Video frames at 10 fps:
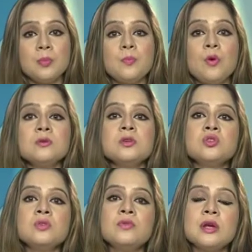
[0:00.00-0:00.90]

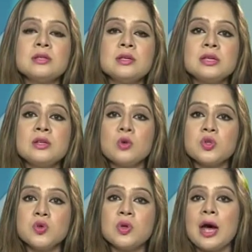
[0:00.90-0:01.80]
Prepositional phrases can
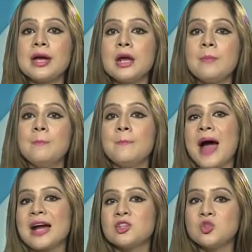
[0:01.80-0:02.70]
also line up
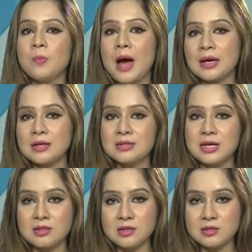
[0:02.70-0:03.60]
back to back in
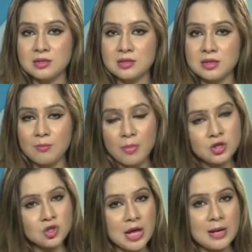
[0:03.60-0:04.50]
sentences,
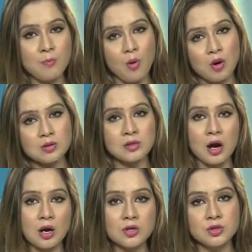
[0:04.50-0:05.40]
much like
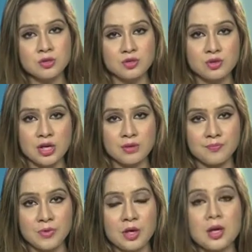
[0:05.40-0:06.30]
boxcars on a train.
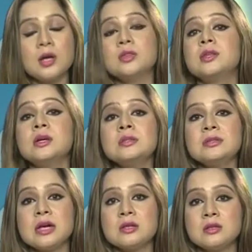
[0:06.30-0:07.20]
This
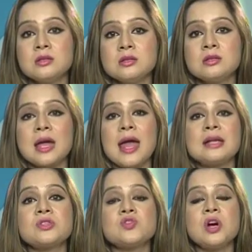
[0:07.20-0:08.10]
sentence is
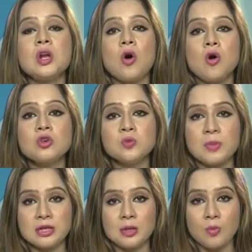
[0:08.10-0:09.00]
extra long to
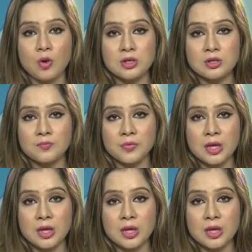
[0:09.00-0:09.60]
make the point.